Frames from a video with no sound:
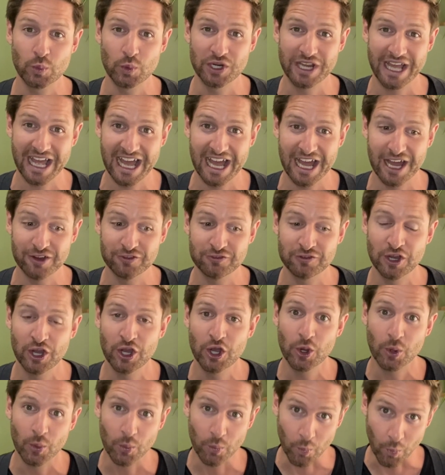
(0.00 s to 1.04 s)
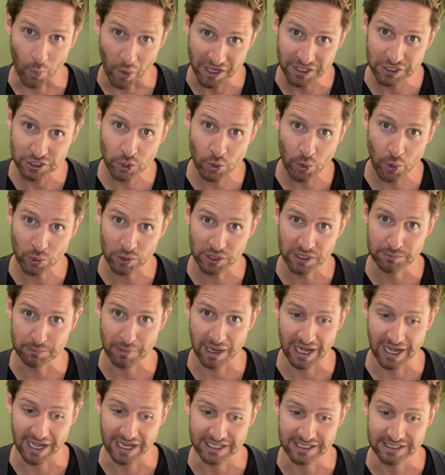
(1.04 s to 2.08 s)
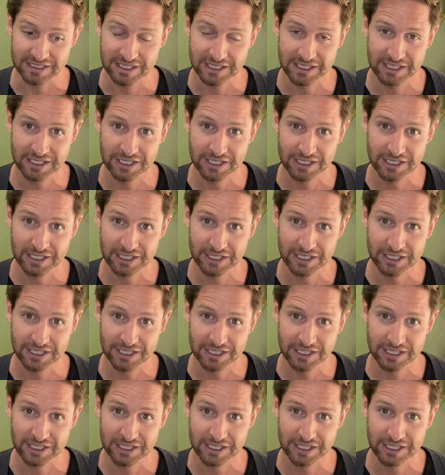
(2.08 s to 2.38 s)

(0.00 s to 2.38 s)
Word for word: would have one goal in mind: